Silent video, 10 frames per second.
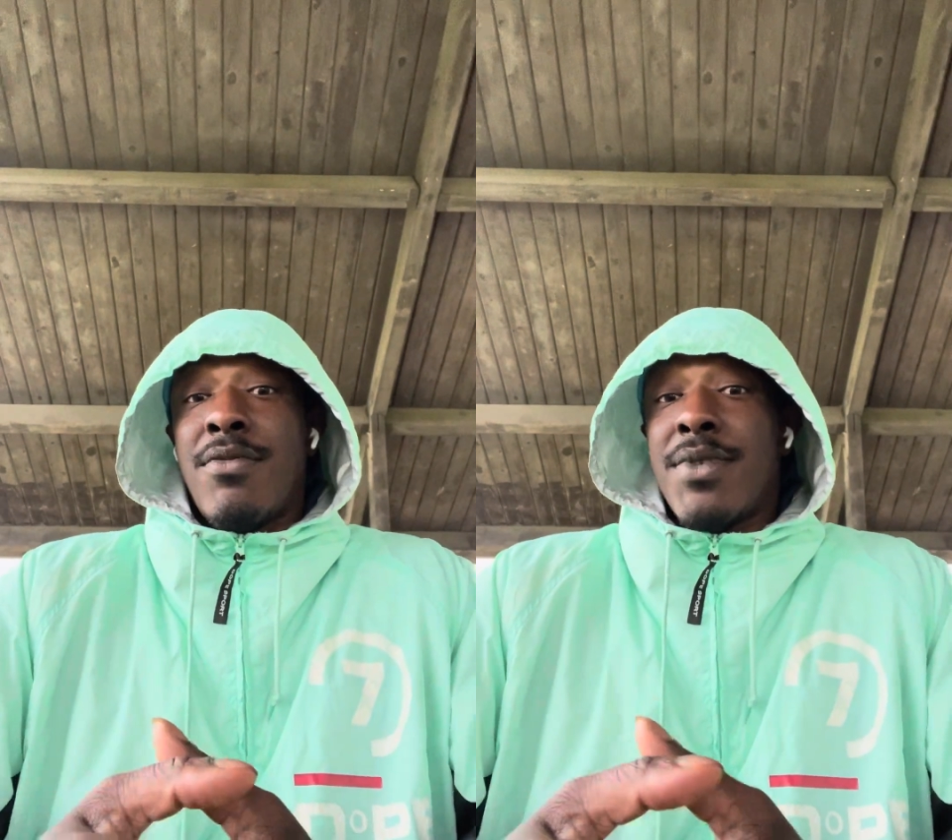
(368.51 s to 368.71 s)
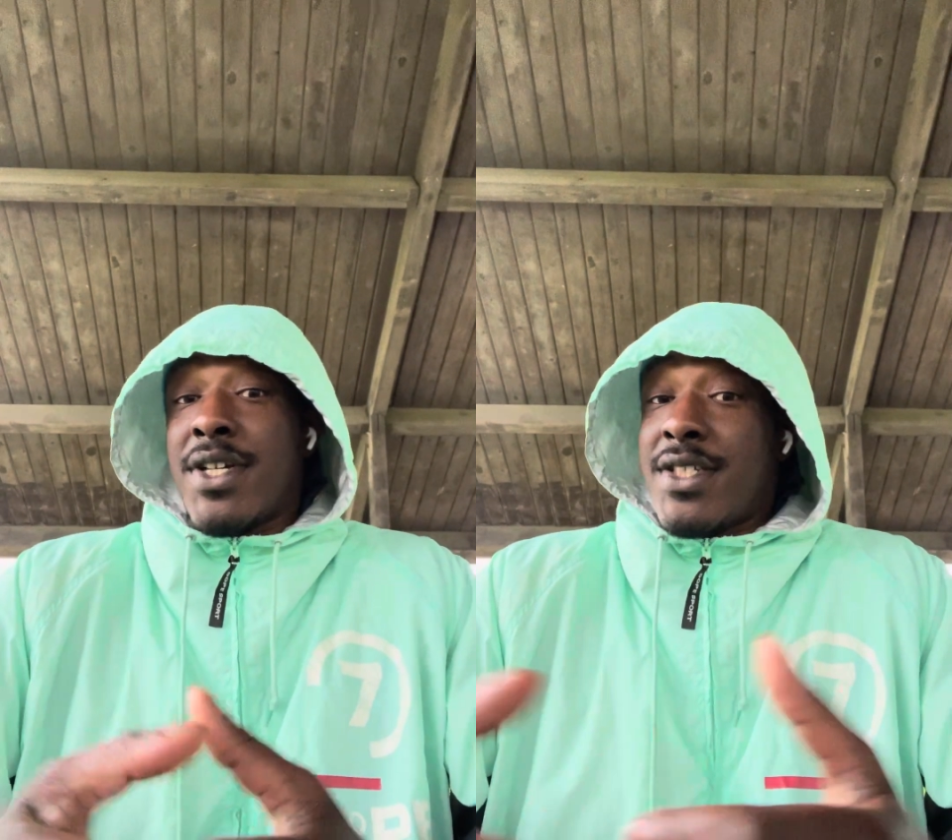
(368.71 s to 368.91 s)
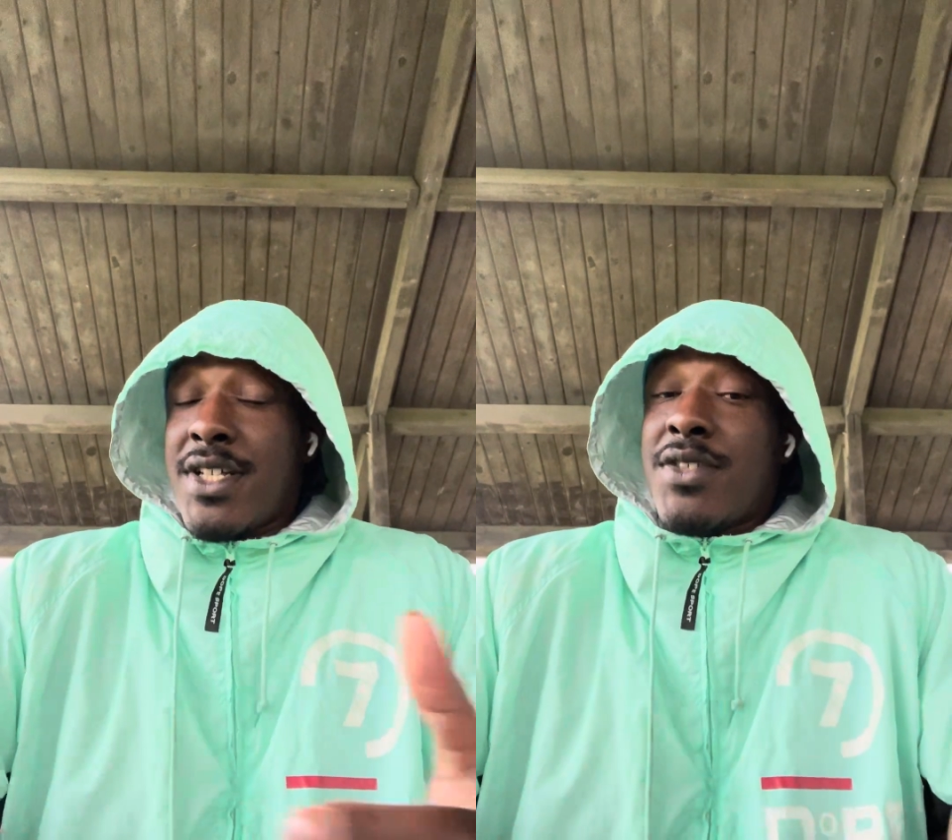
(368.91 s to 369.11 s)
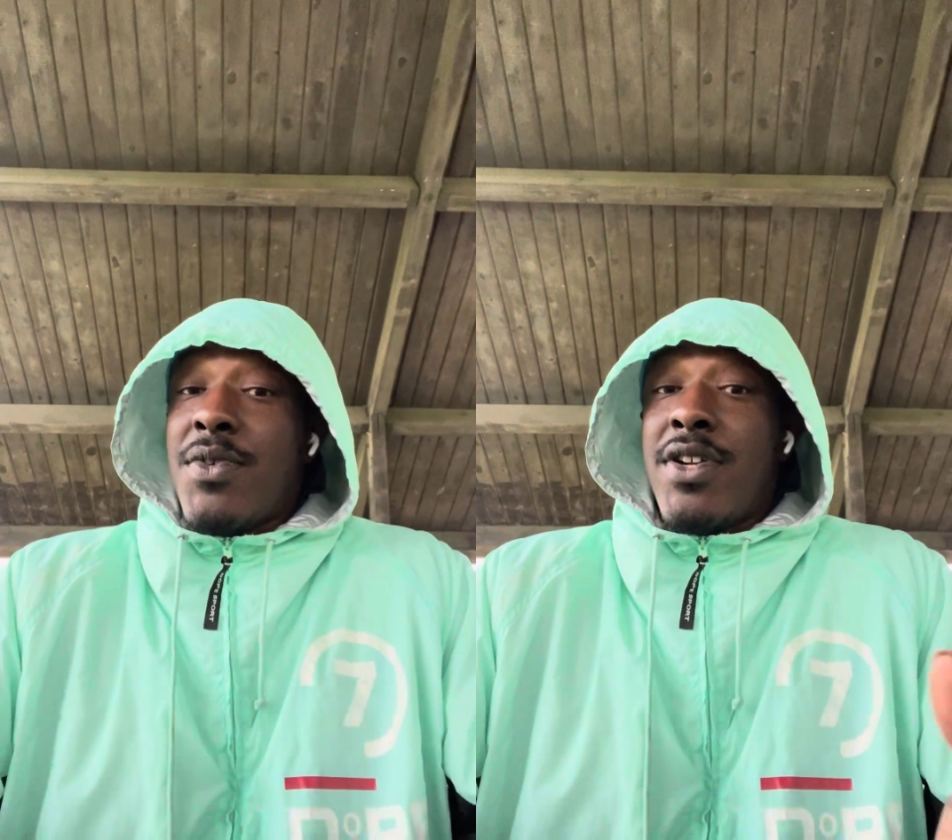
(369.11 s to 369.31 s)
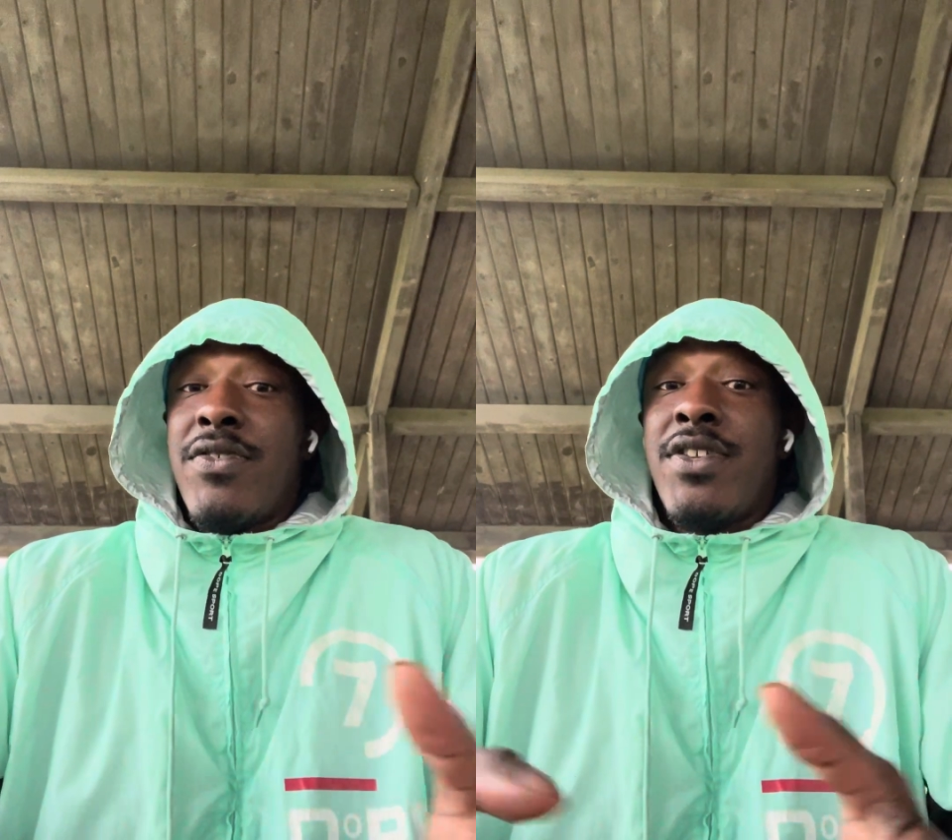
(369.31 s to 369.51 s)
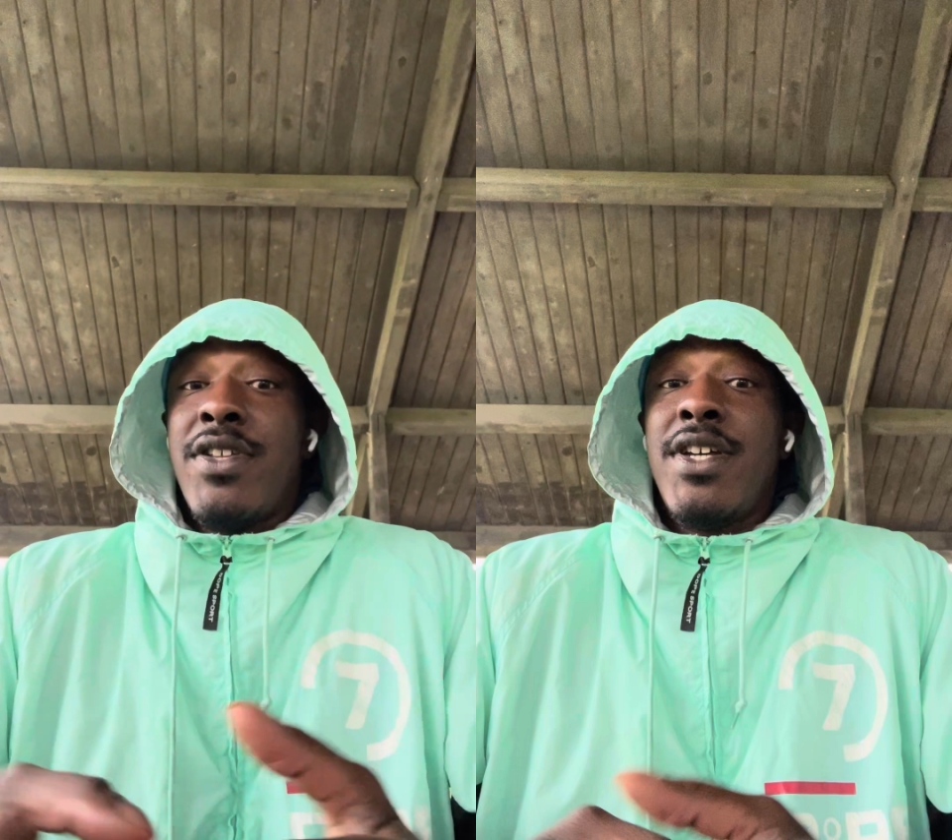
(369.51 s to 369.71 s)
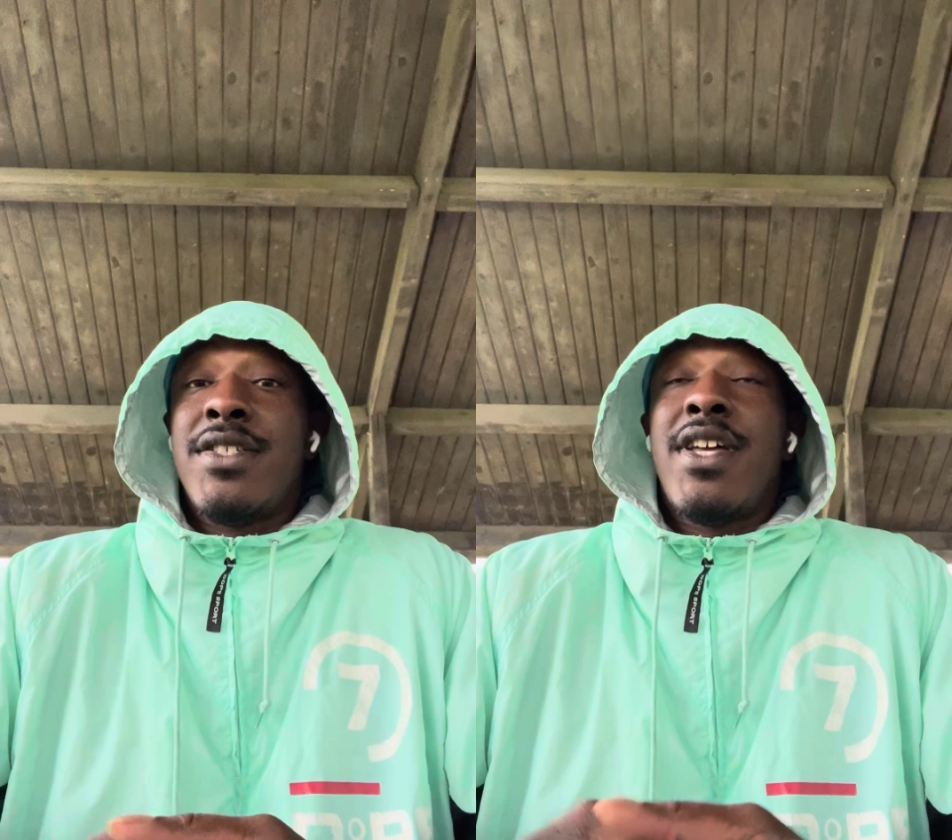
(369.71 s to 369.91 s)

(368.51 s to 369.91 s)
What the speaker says: because that's what it really is.